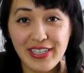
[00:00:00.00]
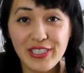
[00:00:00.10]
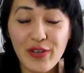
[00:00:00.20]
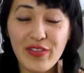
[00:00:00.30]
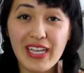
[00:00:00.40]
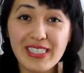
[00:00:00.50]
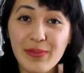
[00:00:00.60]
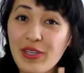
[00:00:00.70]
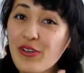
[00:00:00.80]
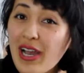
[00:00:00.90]
So if that's
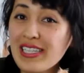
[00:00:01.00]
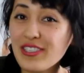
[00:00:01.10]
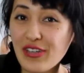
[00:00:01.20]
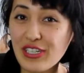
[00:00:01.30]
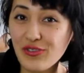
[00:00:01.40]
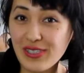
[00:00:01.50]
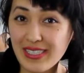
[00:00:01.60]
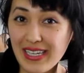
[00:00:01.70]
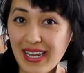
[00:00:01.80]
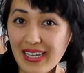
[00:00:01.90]
something you guys are
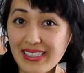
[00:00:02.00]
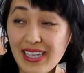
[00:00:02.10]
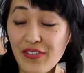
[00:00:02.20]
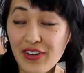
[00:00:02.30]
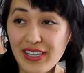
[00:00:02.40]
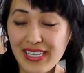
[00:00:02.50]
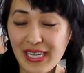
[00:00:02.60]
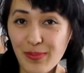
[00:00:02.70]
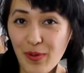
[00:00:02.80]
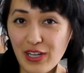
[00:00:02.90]
interested in, definitely
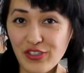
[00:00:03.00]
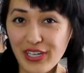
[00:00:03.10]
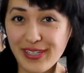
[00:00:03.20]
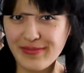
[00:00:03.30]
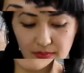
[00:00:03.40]
keep watching.